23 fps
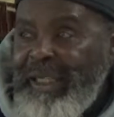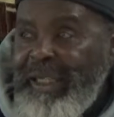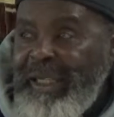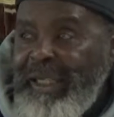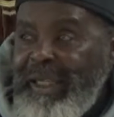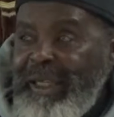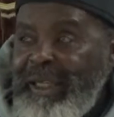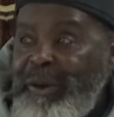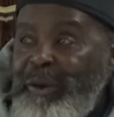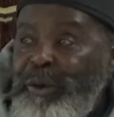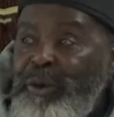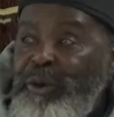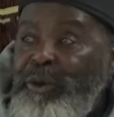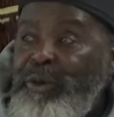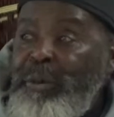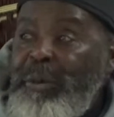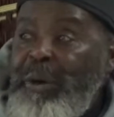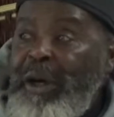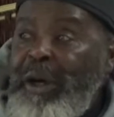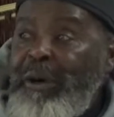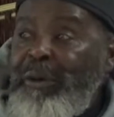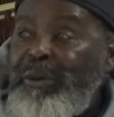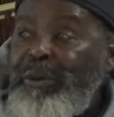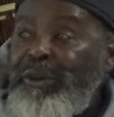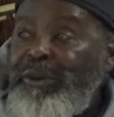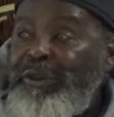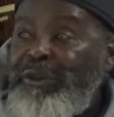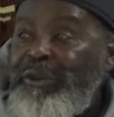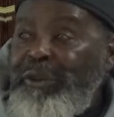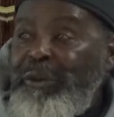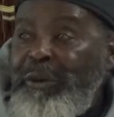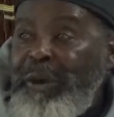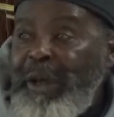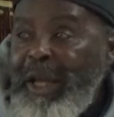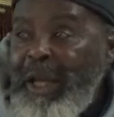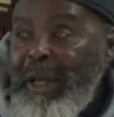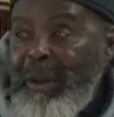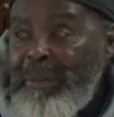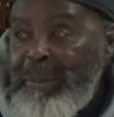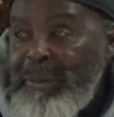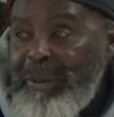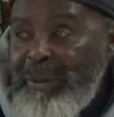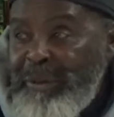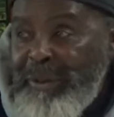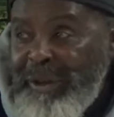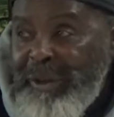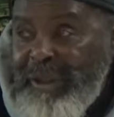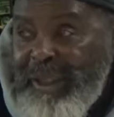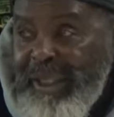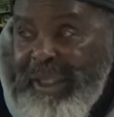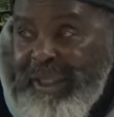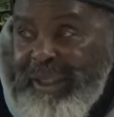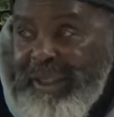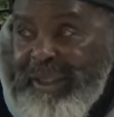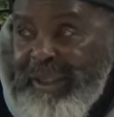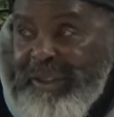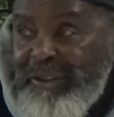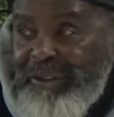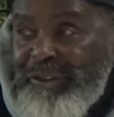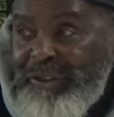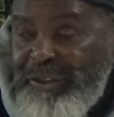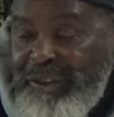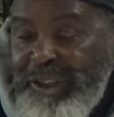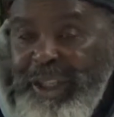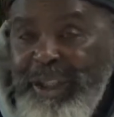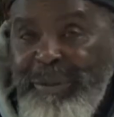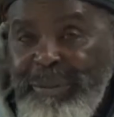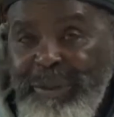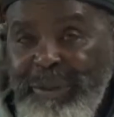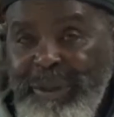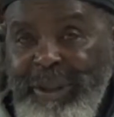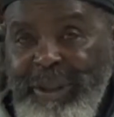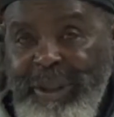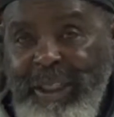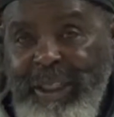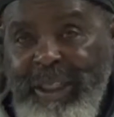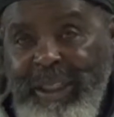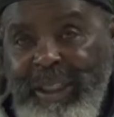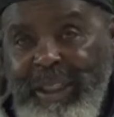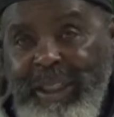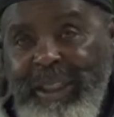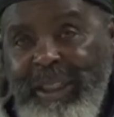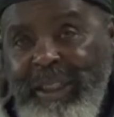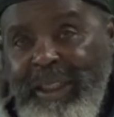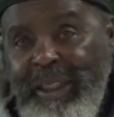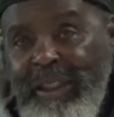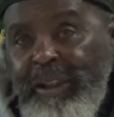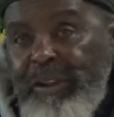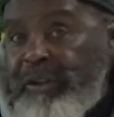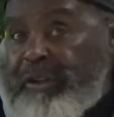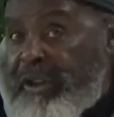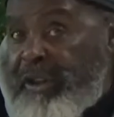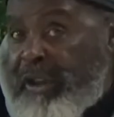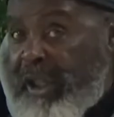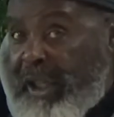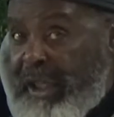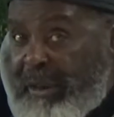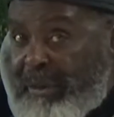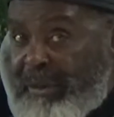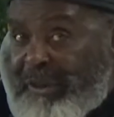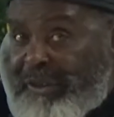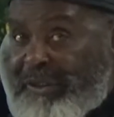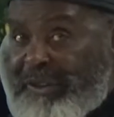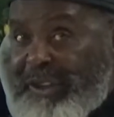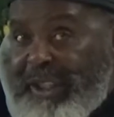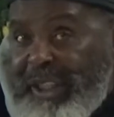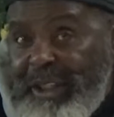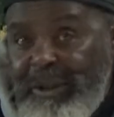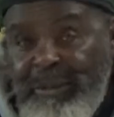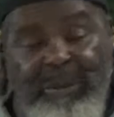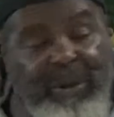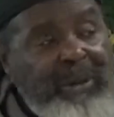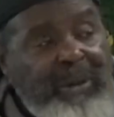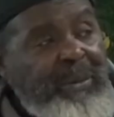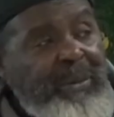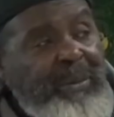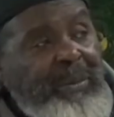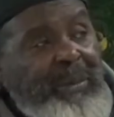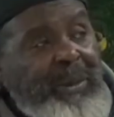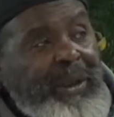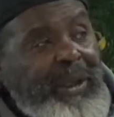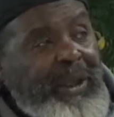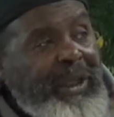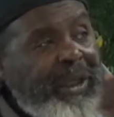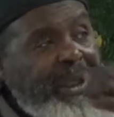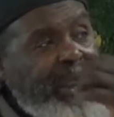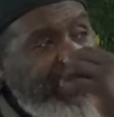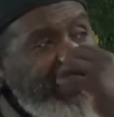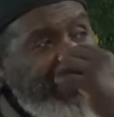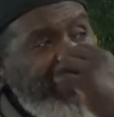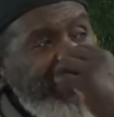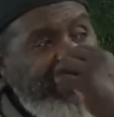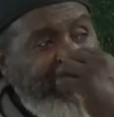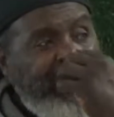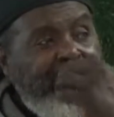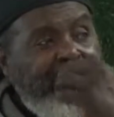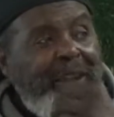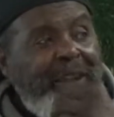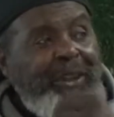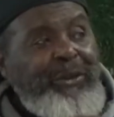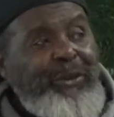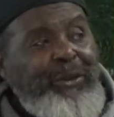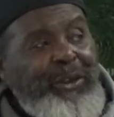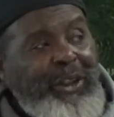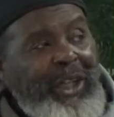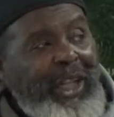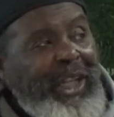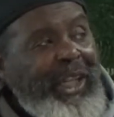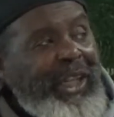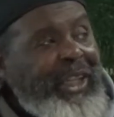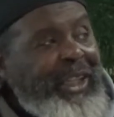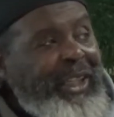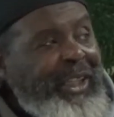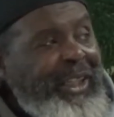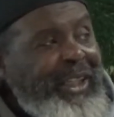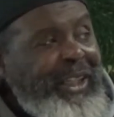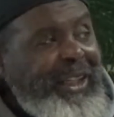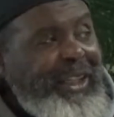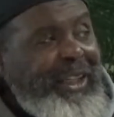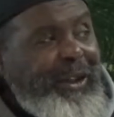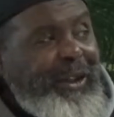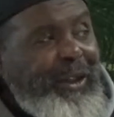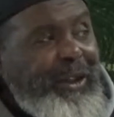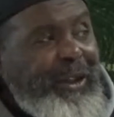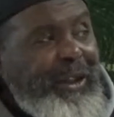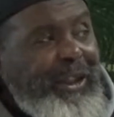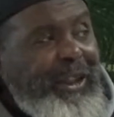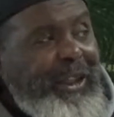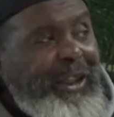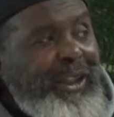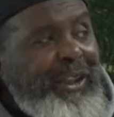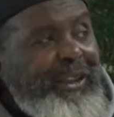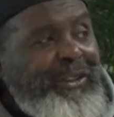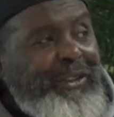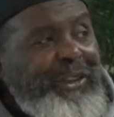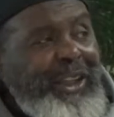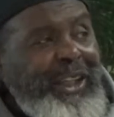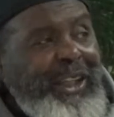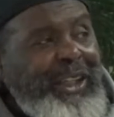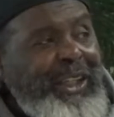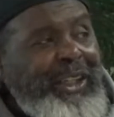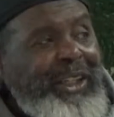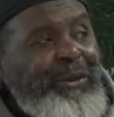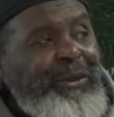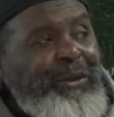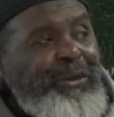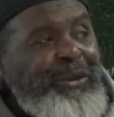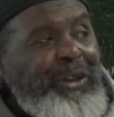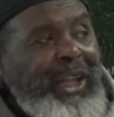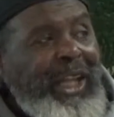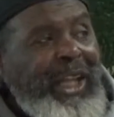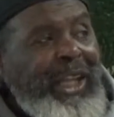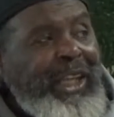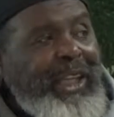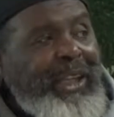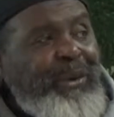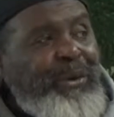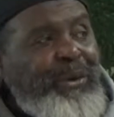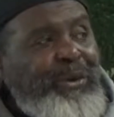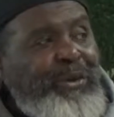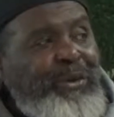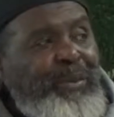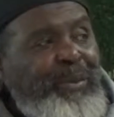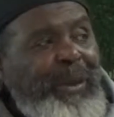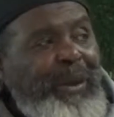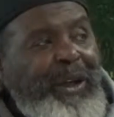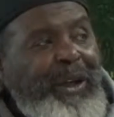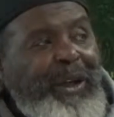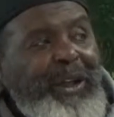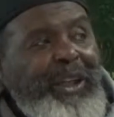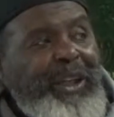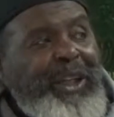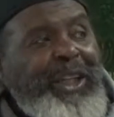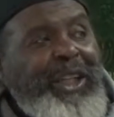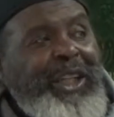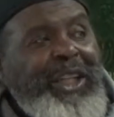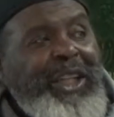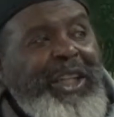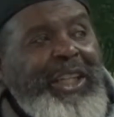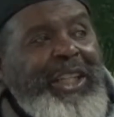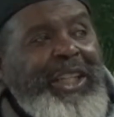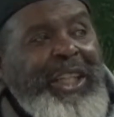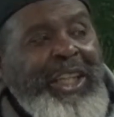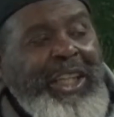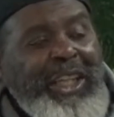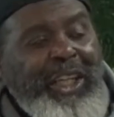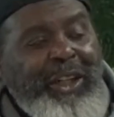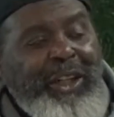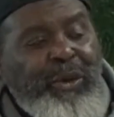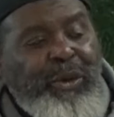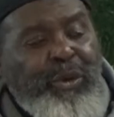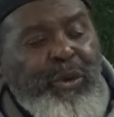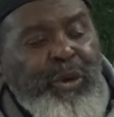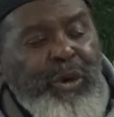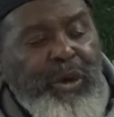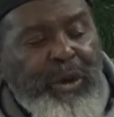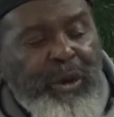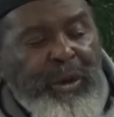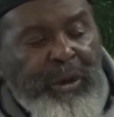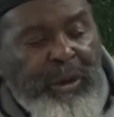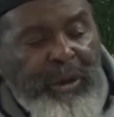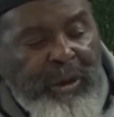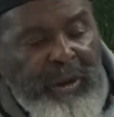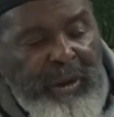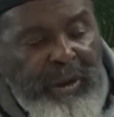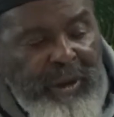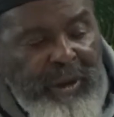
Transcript: And Umar was so happy with that statement. It's a common statement, but that it was like, he said that it was like it was better than anything in the world,